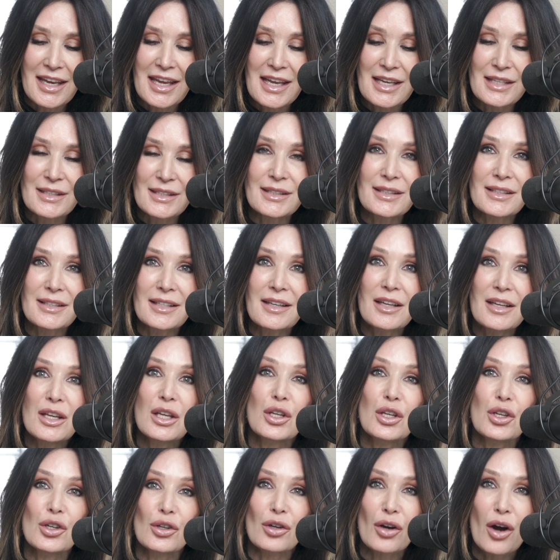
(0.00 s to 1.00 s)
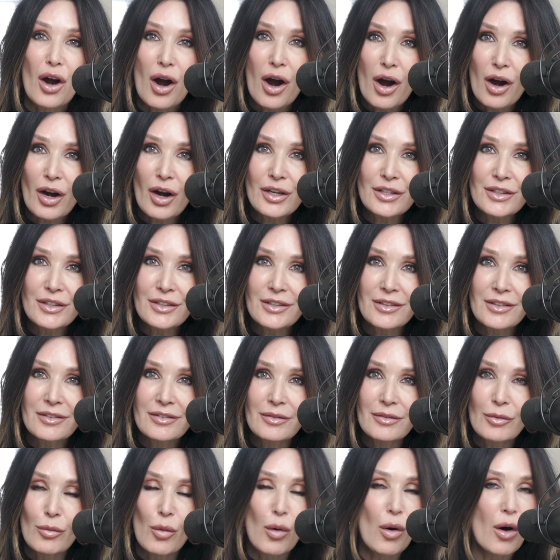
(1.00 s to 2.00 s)
is, your heart
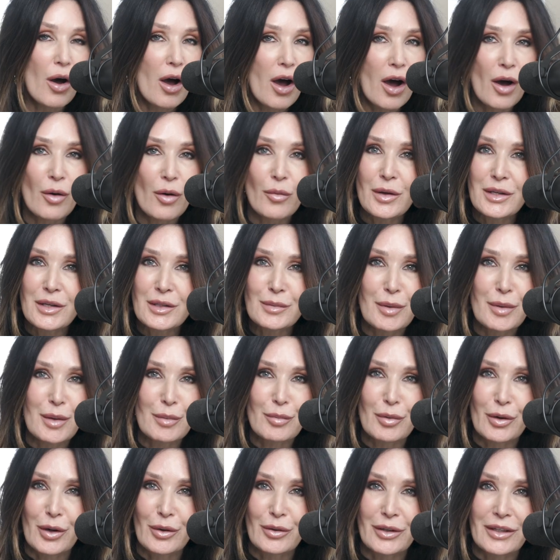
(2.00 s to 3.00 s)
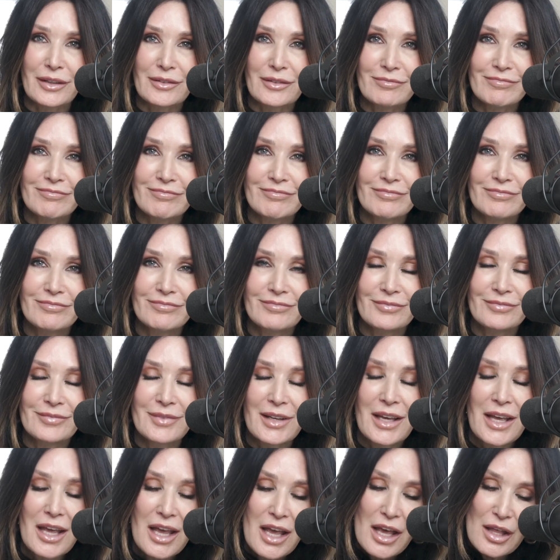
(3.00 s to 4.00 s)
will always be broken.
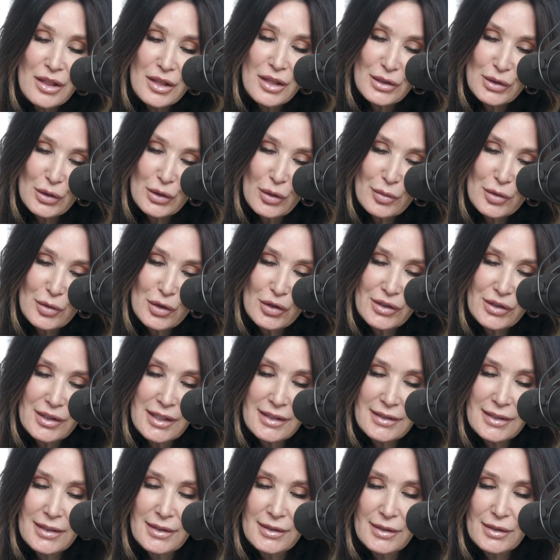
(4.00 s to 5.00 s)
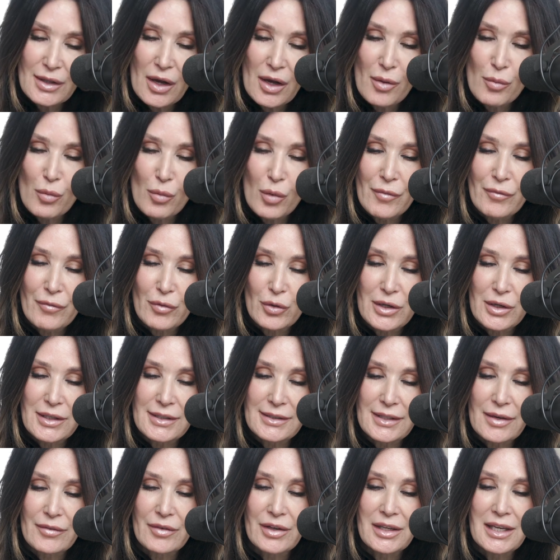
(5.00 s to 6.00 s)
The scripture says in Psalm one
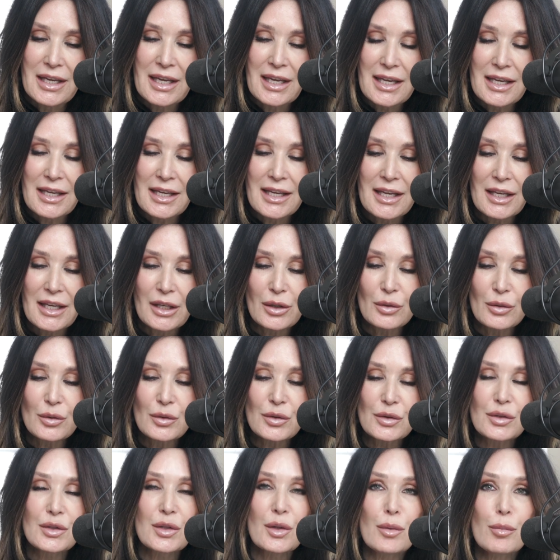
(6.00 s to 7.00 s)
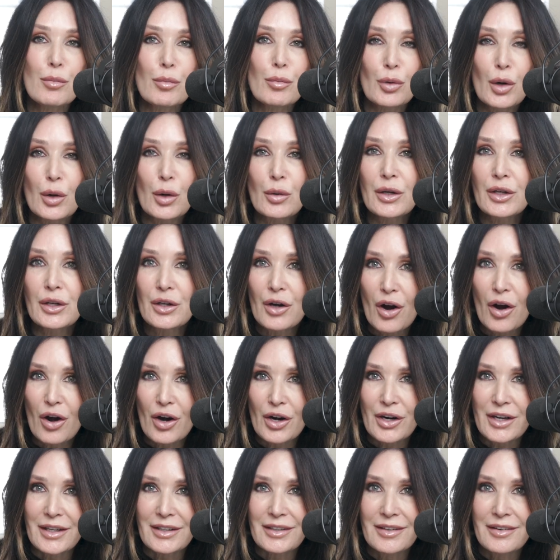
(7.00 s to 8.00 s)
forty-seven, he heals the
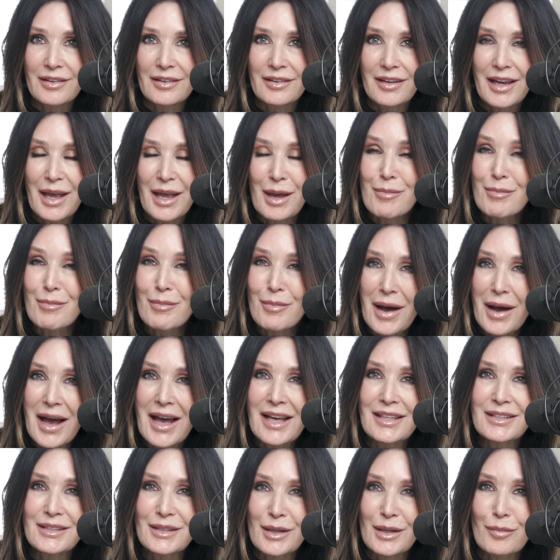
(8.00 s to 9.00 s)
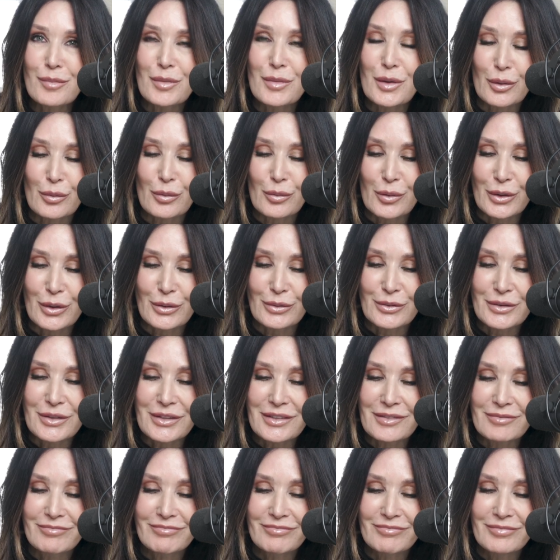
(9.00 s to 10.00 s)
brokenhearted and binds up their
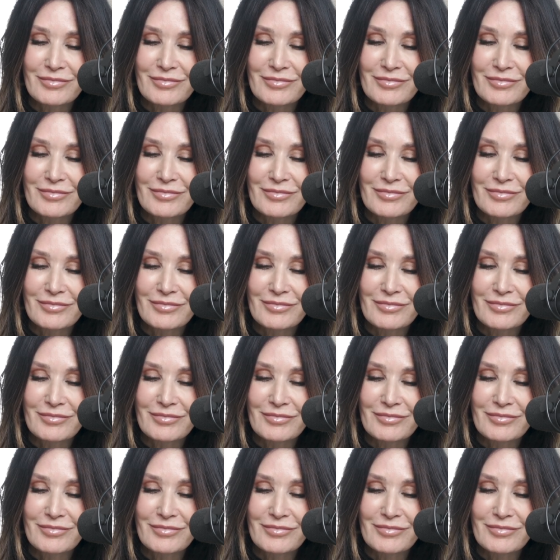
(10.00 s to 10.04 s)
wounds.